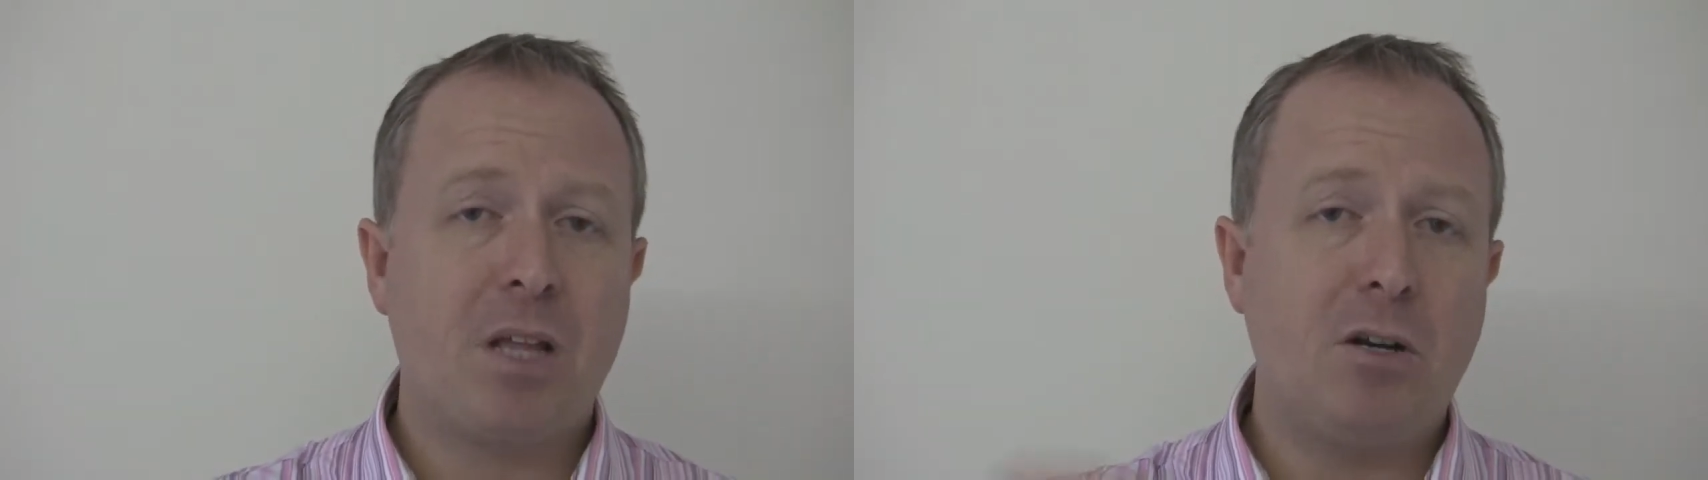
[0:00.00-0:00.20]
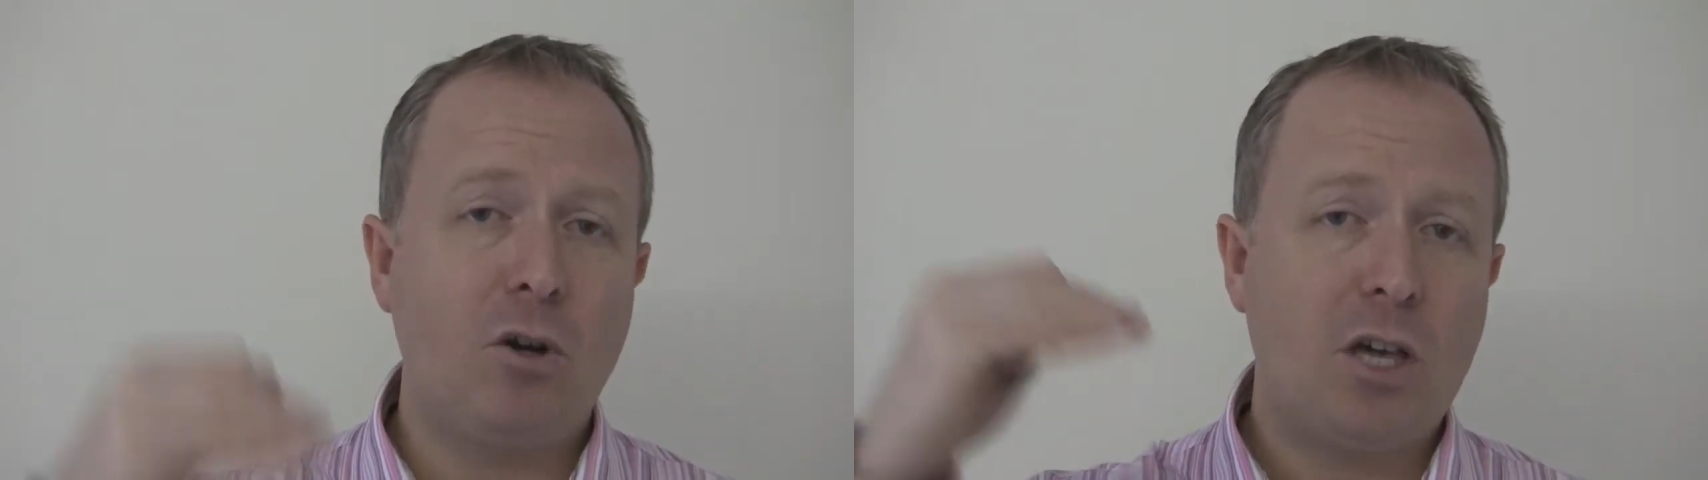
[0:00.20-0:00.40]

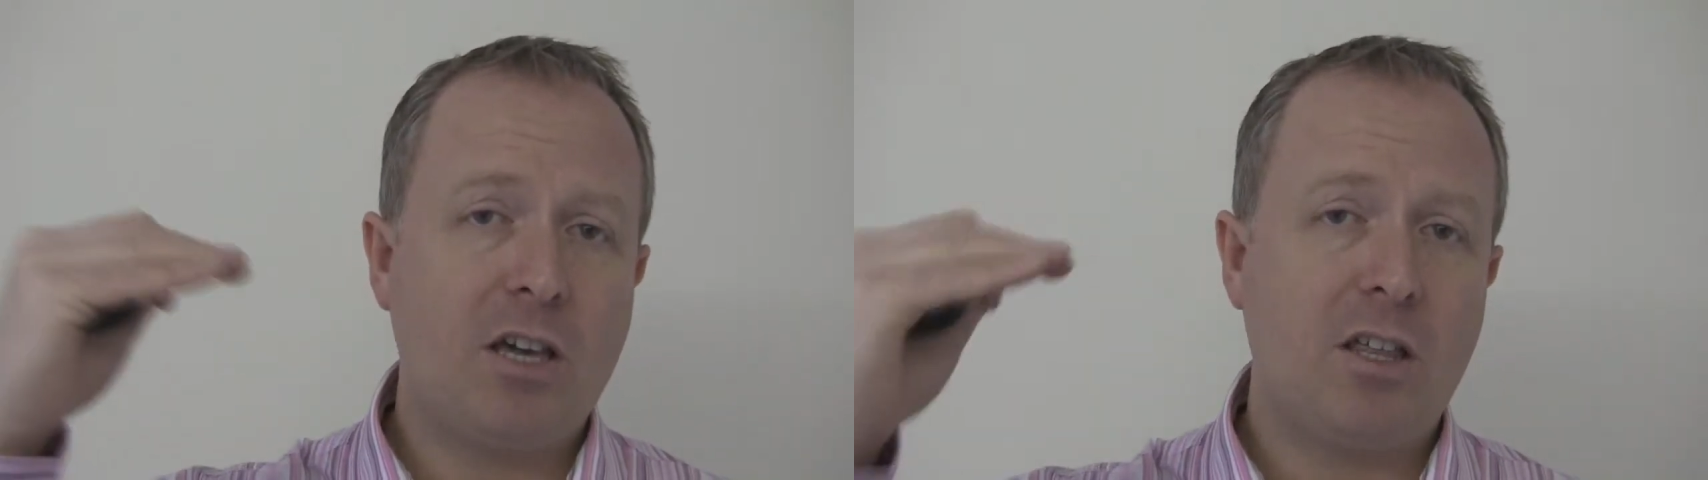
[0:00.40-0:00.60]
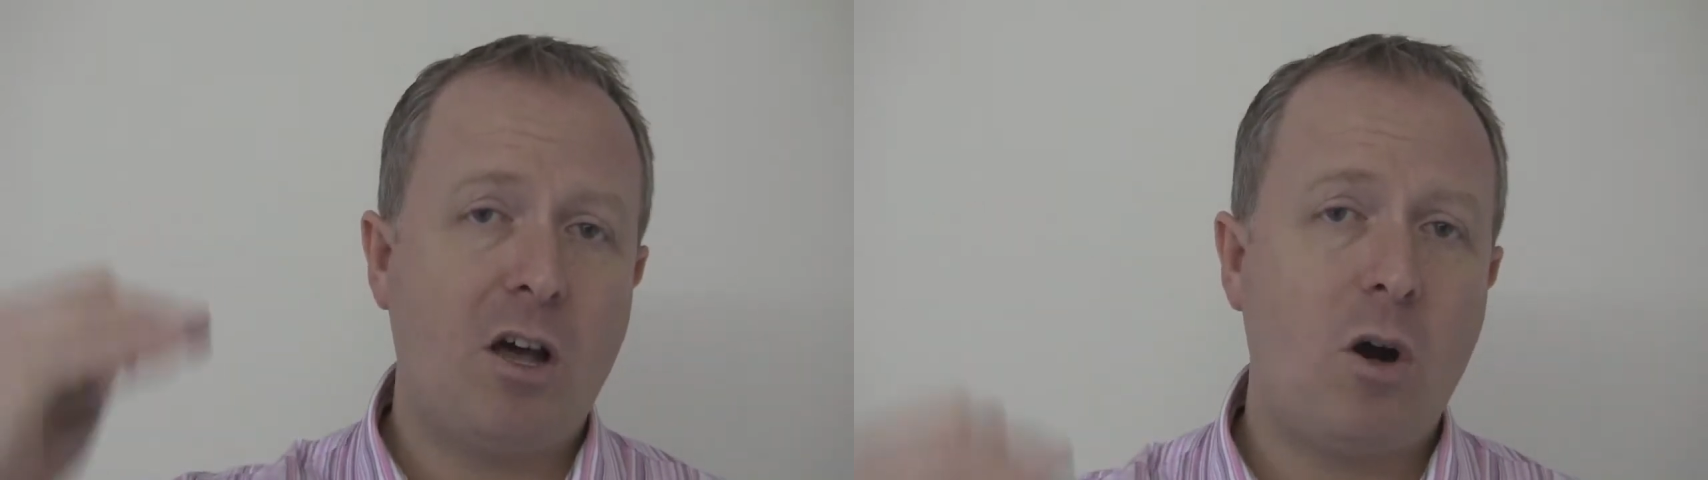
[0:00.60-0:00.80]
And
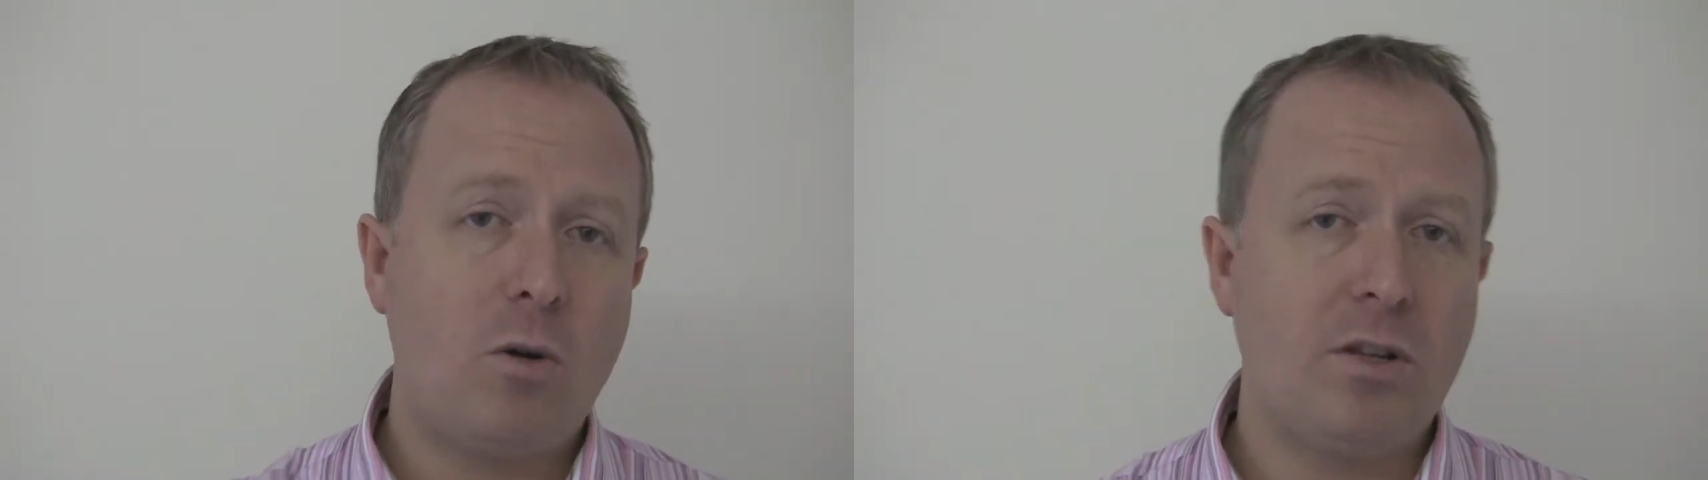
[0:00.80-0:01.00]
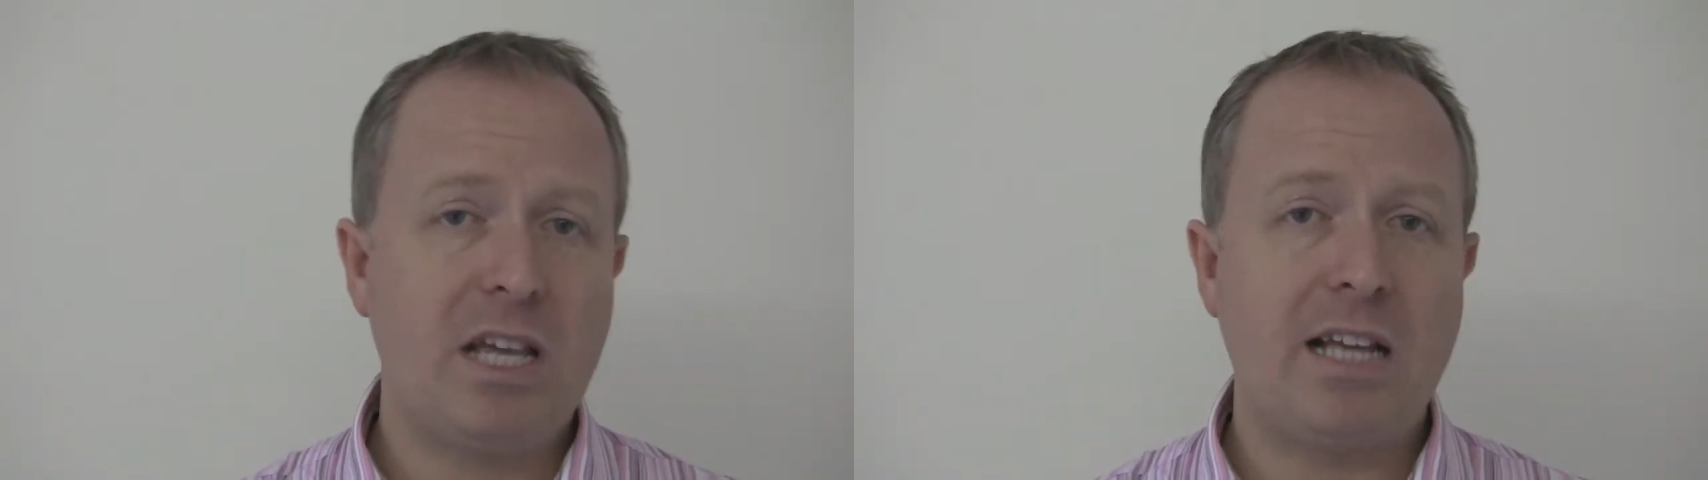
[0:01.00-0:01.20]
looking at the
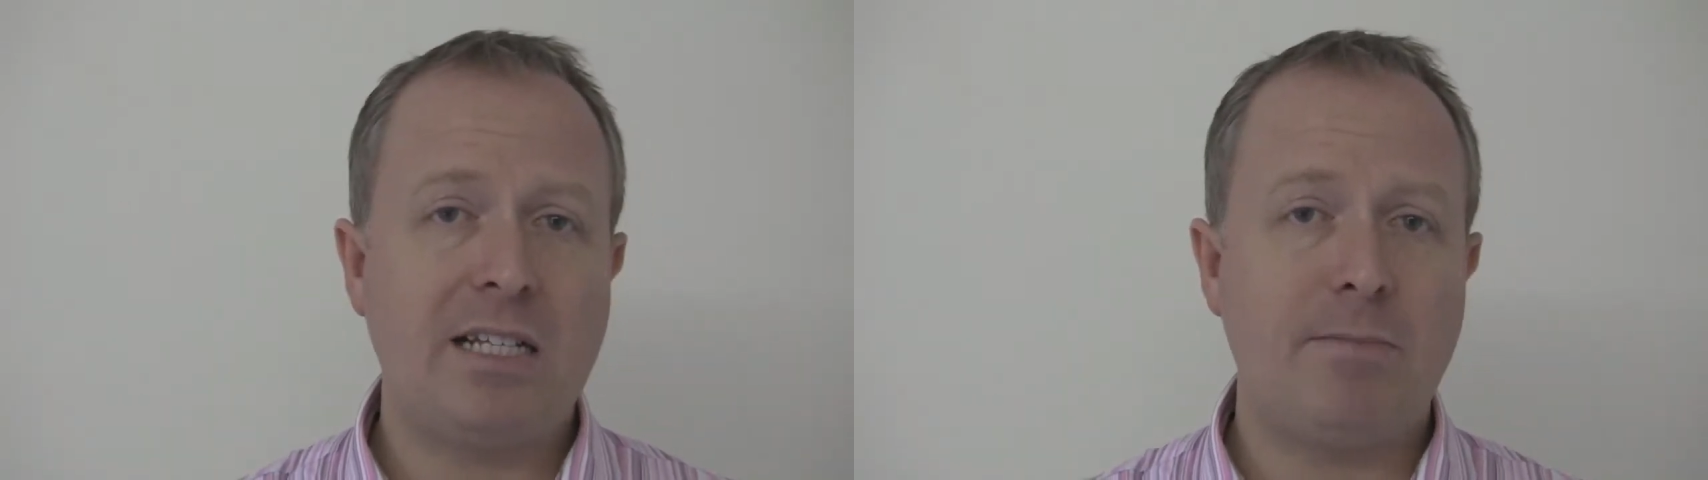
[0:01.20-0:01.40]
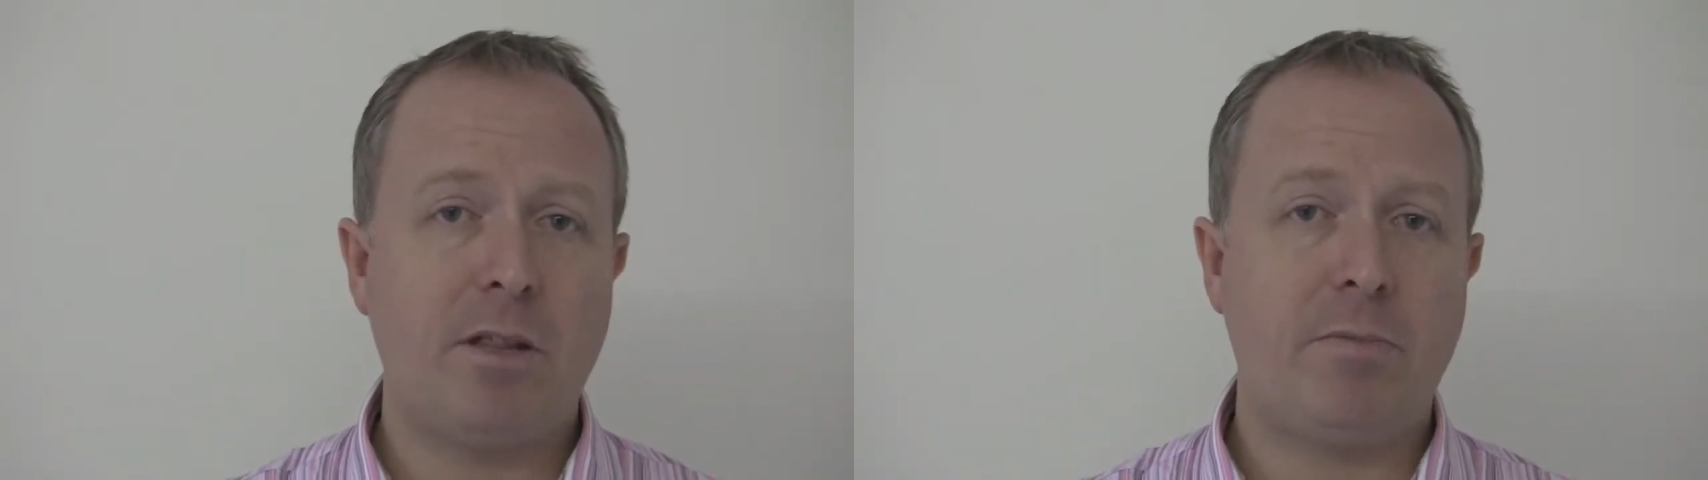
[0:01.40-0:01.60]
whole of the
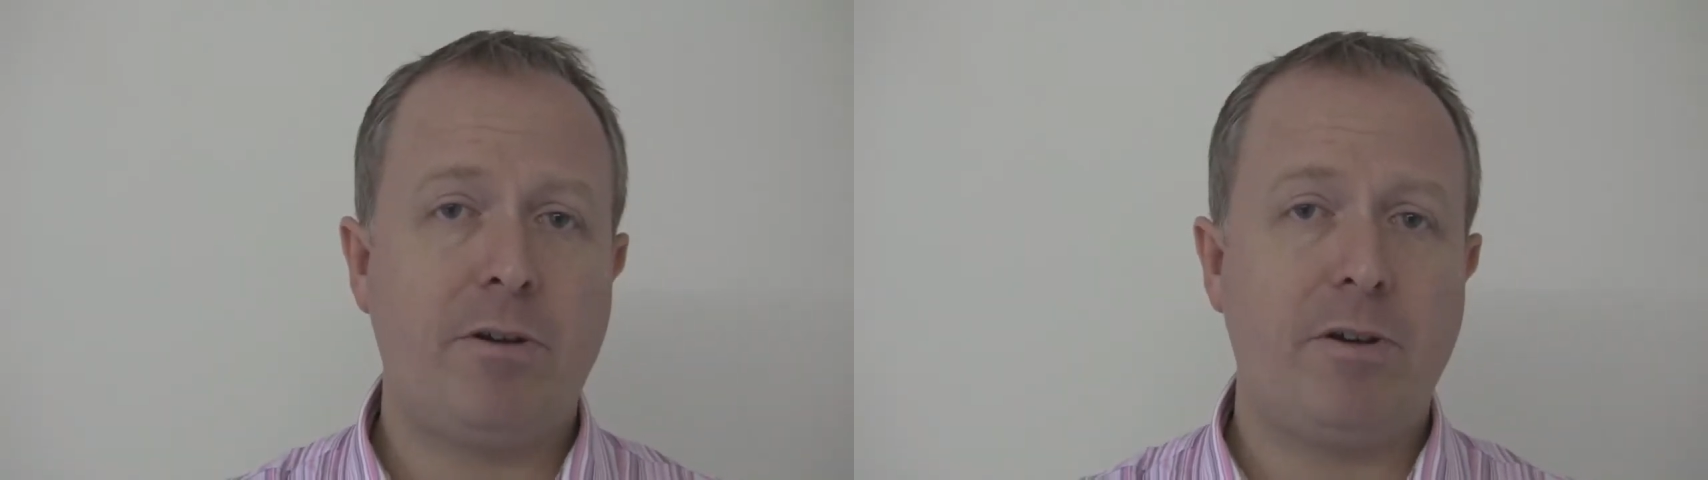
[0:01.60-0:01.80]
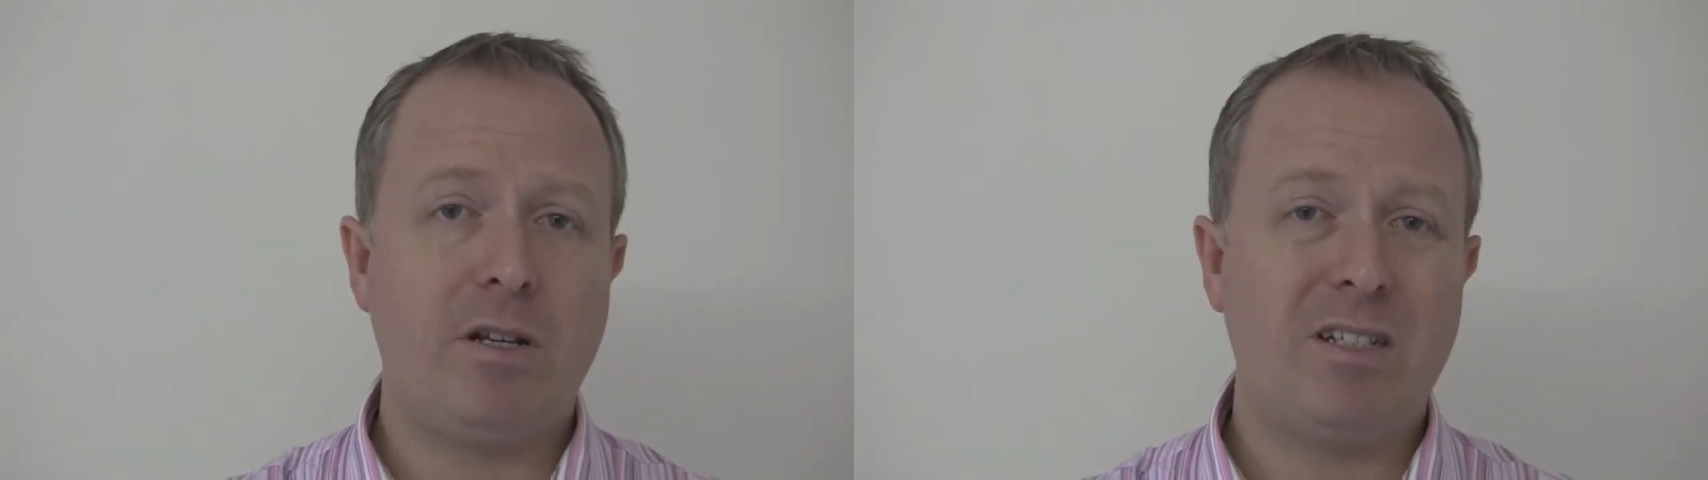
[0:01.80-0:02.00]
18 month
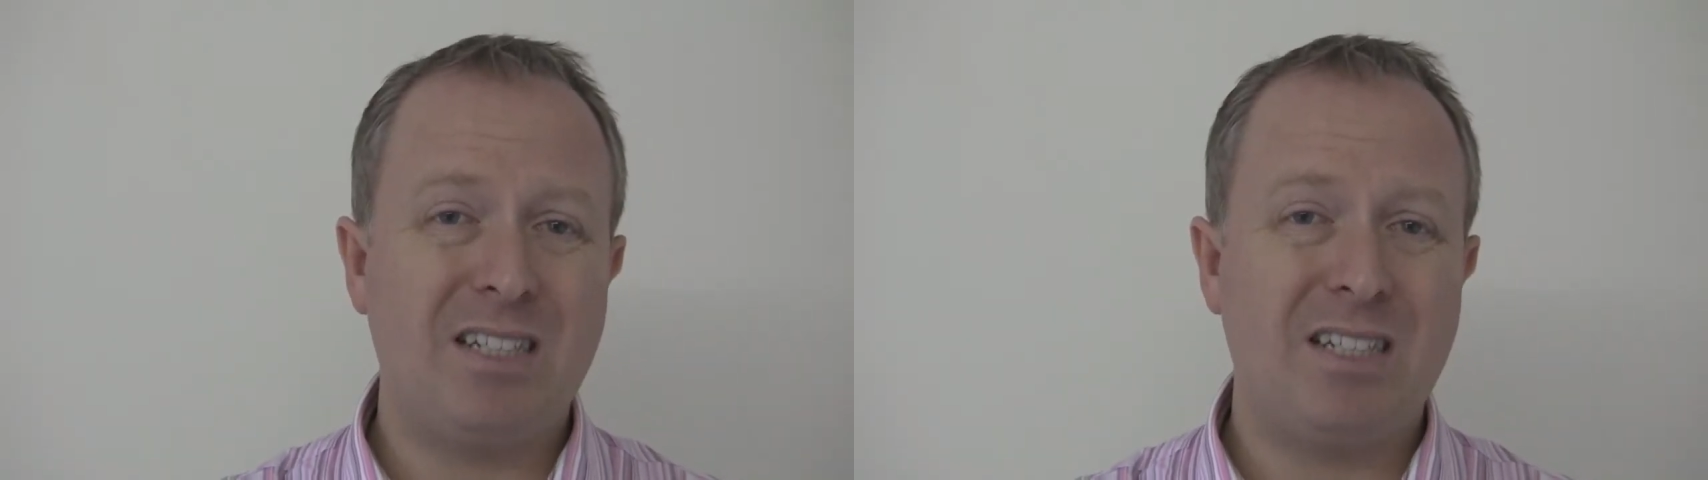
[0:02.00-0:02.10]
period,